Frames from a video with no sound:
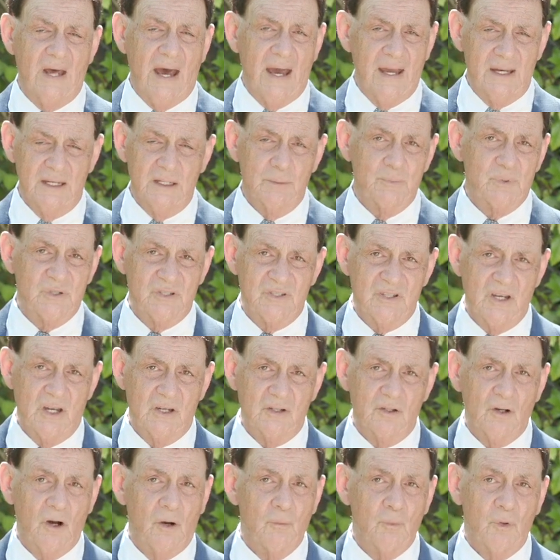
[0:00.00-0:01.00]

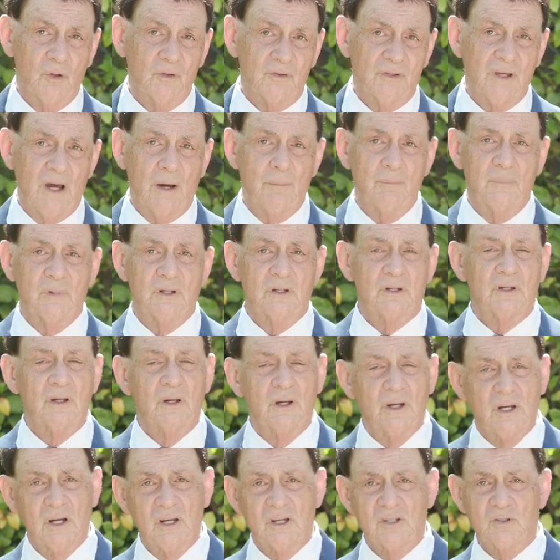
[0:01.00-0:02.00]
80% Commonwealth government,
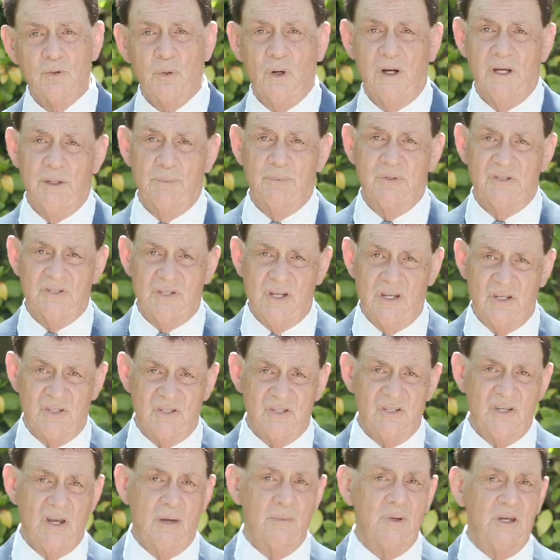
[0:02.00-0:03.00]
20%
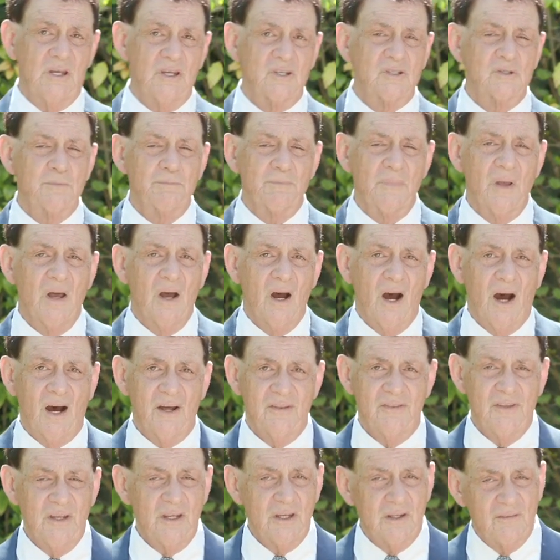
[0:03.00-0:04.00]
semis.
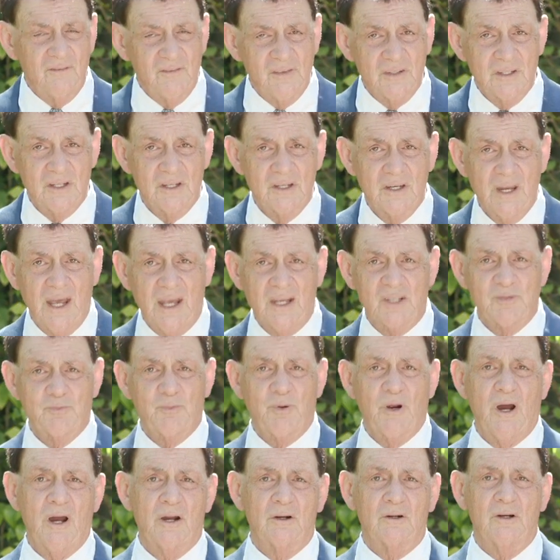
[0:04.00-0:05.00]
I think for the next
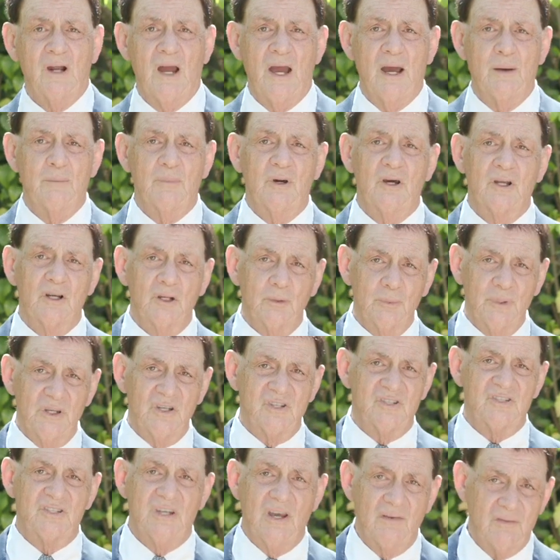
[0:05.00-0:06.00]
program it'll be
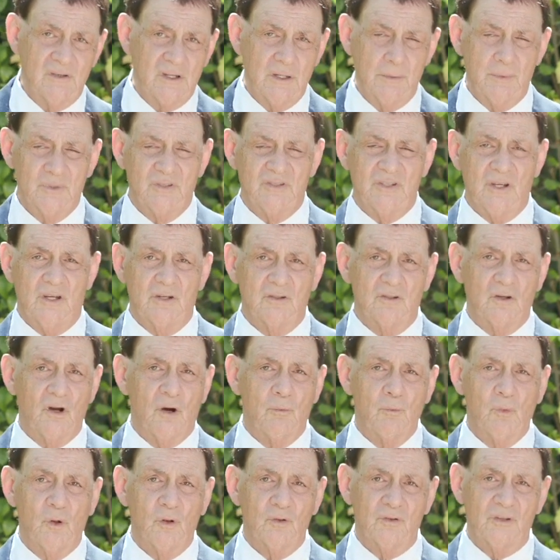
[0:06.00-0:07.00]
70%
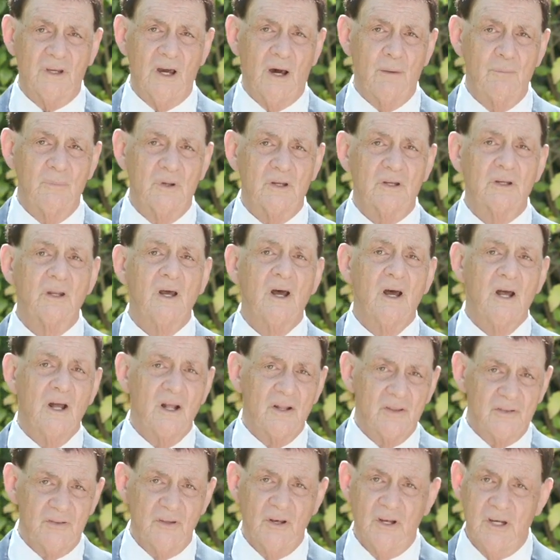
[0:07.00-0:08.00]
Commonwealth government,
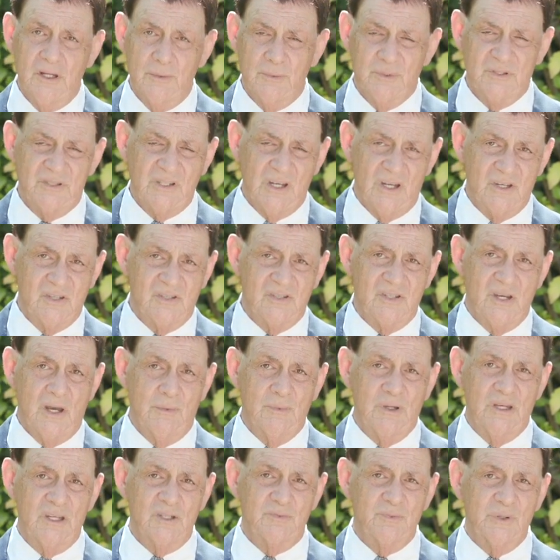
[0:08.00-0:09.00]
30%
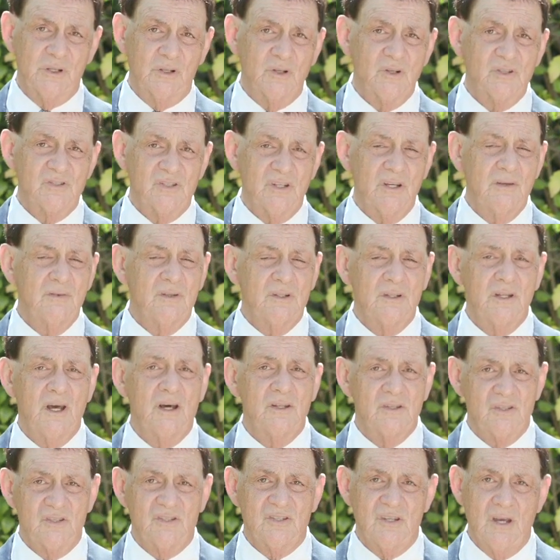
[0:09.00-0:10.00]
semis, because even
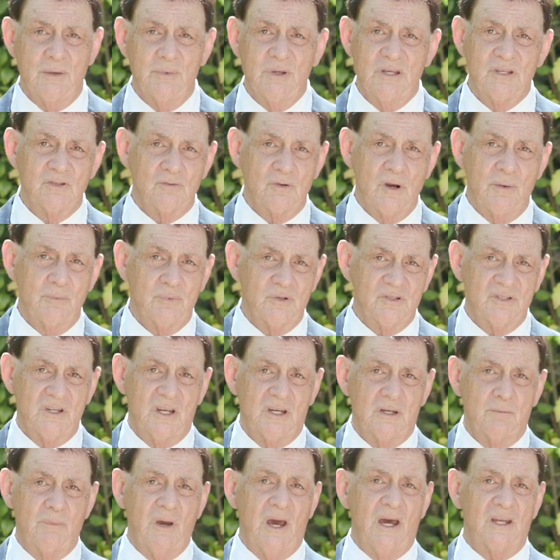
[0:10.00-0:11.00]
though the semis
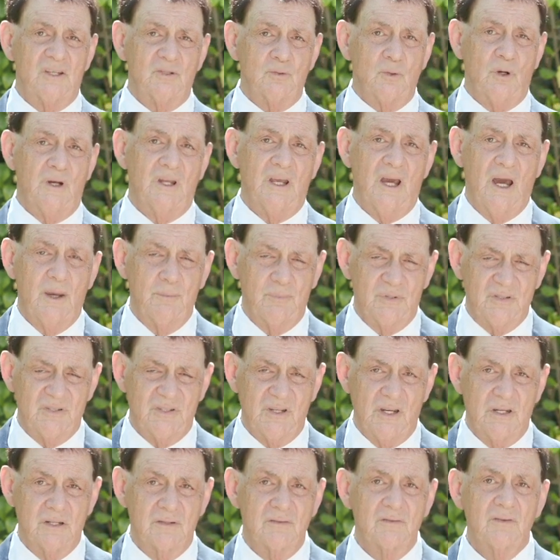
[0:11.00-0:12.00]
represent about
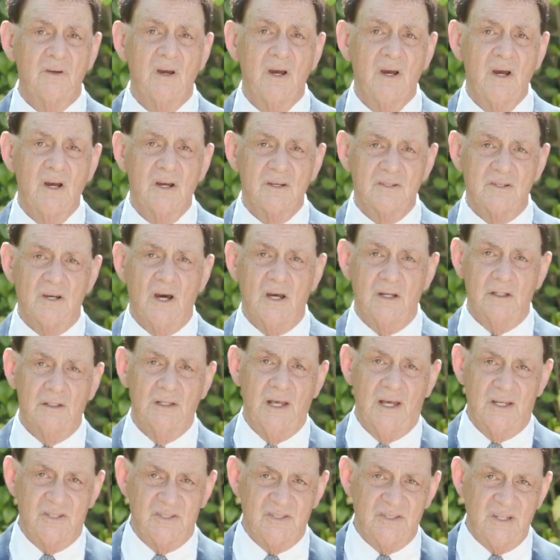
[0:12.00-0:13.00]
28% of total
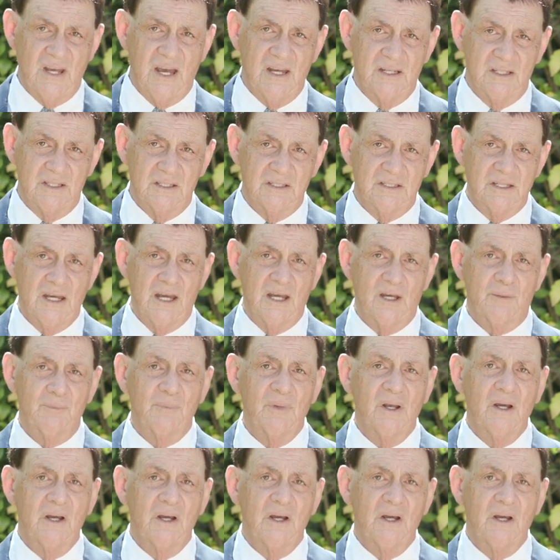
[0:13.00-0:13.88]
outstanding debt,